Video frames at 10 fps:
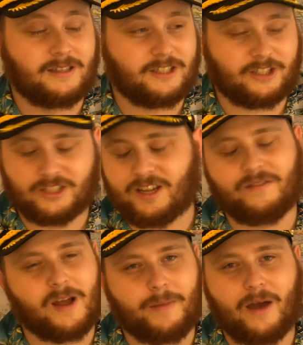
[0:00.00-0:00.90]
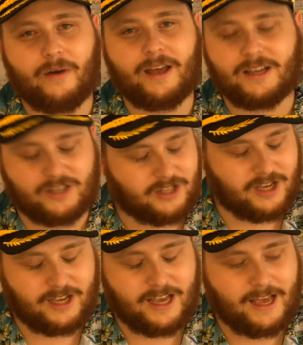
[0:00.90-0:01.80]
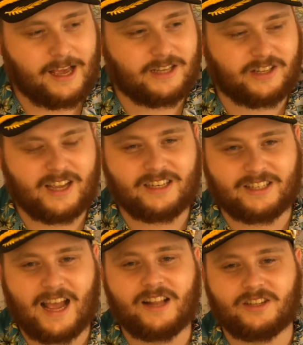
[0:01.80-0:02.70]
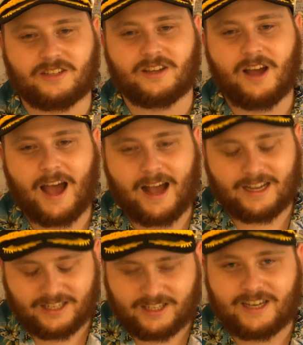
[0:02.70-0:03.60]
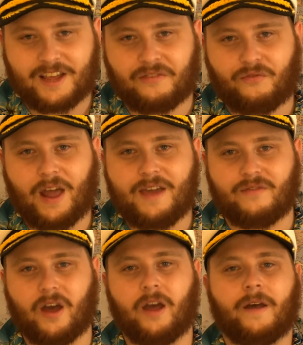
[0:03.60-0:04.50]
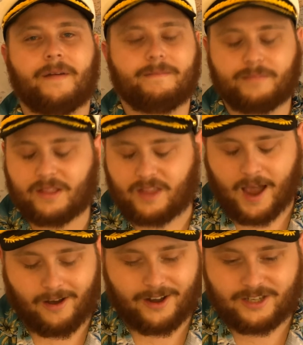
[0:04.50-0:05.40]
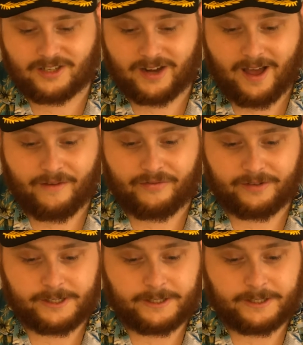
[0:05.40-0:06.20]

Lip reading: There's just something about it. It's the intense acidic flavor that I just love.